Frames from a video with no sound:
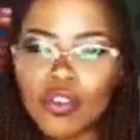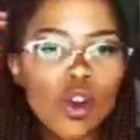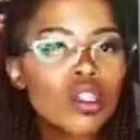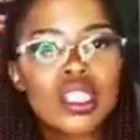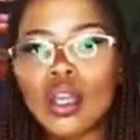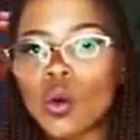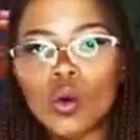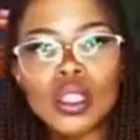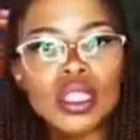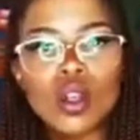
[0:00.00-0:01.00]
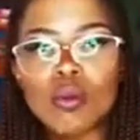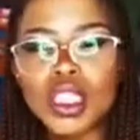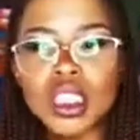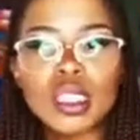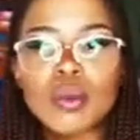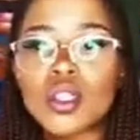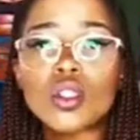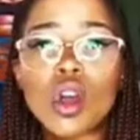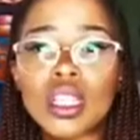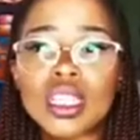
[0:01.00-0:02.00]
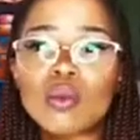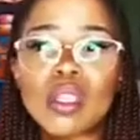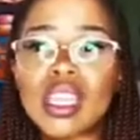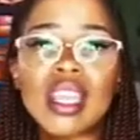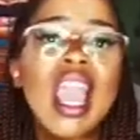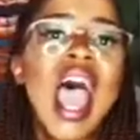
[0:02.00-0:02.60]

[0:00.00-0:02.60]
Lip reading: close down all these commissions, because honestly speaking,